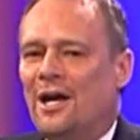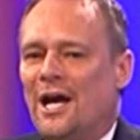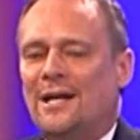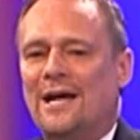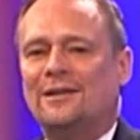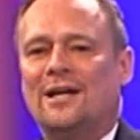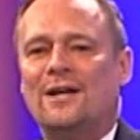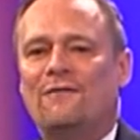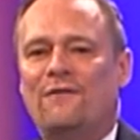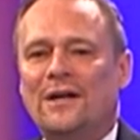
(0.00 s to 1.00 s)
And at the
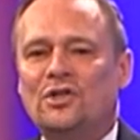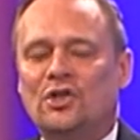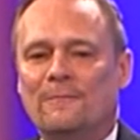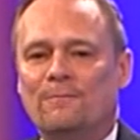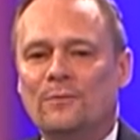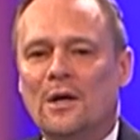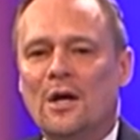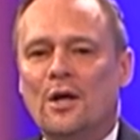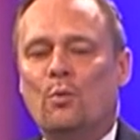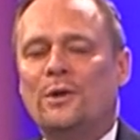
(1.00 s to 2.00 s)
convention,
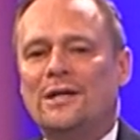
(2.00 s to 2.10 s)
when